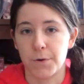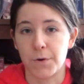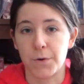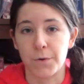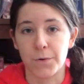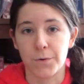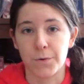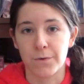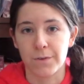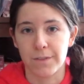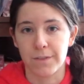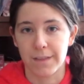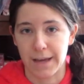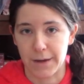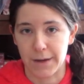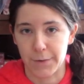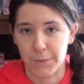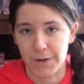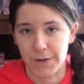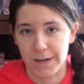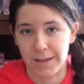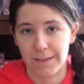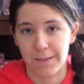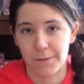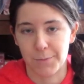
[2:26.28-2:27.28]
Pooh, like
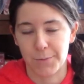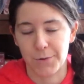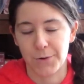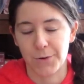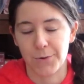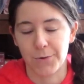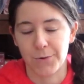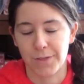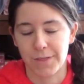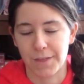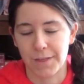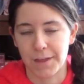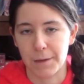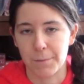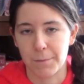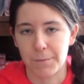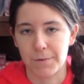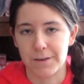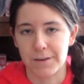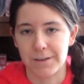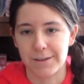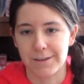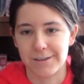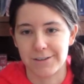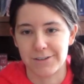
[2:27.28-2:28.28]
Winnie the Pooh
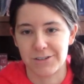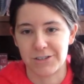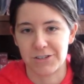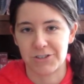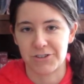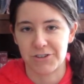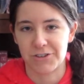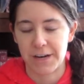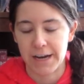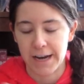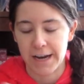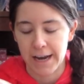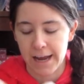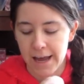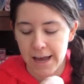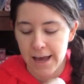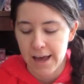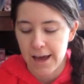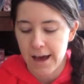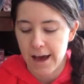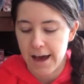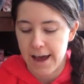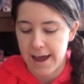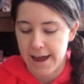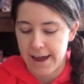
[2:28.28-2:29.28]
themed nursery,
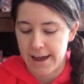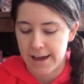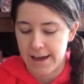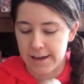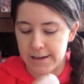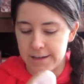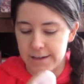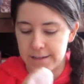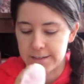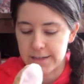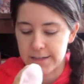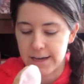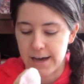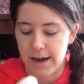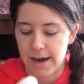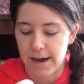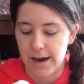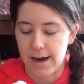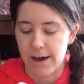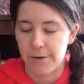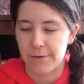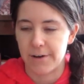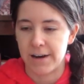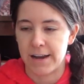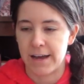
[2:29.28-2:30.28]
and
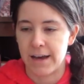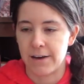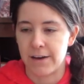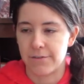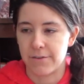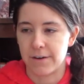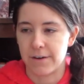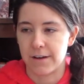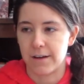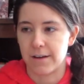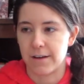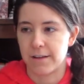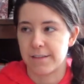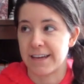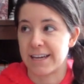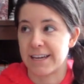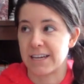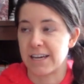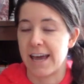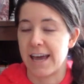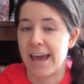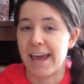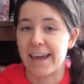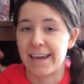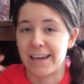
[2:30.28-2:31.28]
I want to have a like
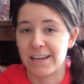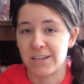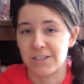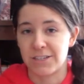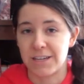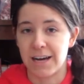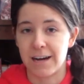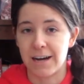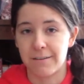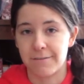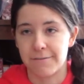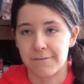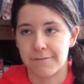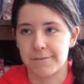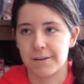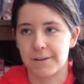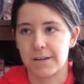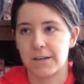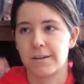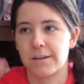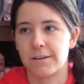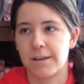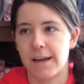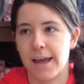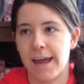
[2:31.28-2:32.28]
a hanging shelf
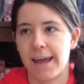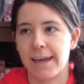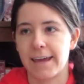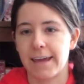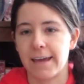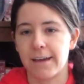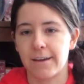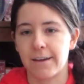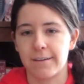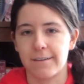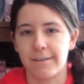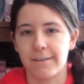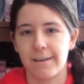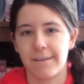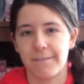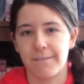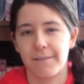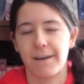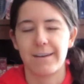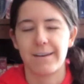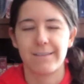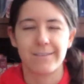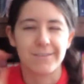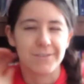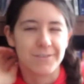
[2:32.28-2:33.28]
or hanging.
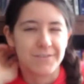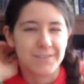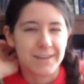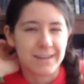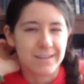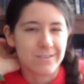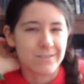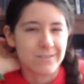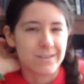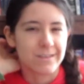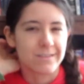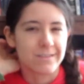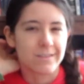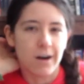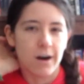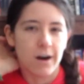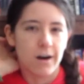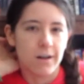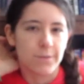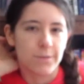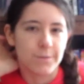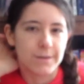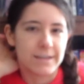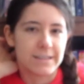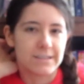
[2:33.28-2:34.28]
I don't know if that's what it's
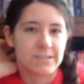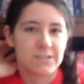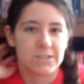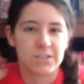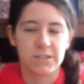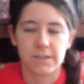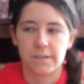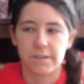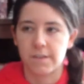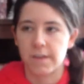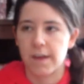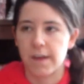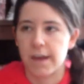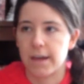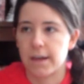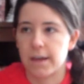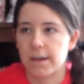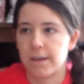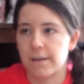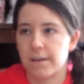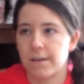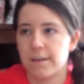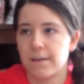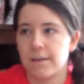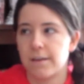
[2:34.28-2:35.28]
called when it's just
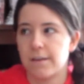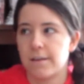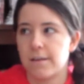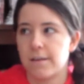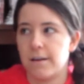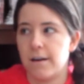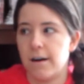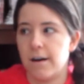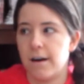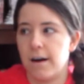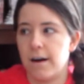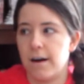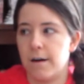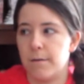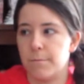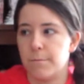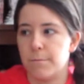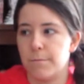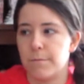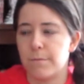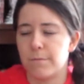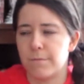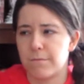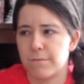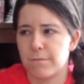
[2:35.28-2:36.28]
like,
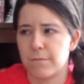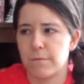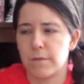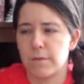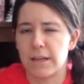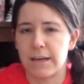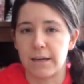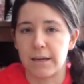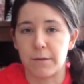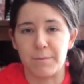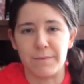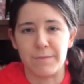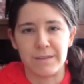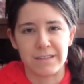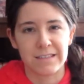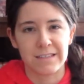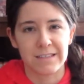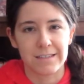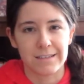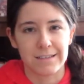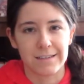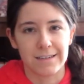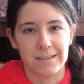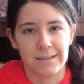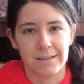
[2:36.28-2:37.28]
um, like
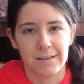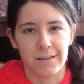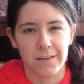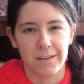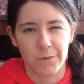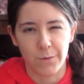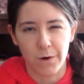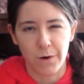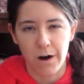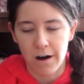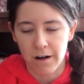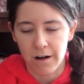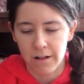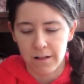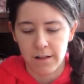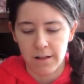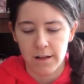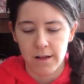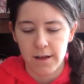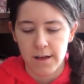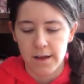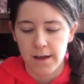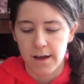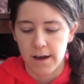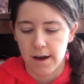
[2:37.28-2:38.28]
built into the wall,
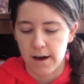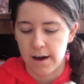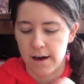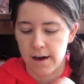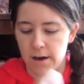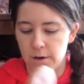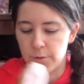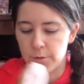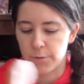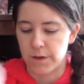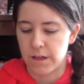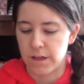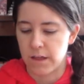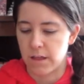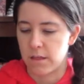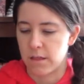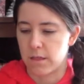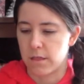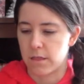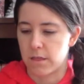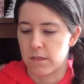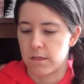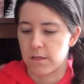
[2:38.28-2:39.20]
uh, with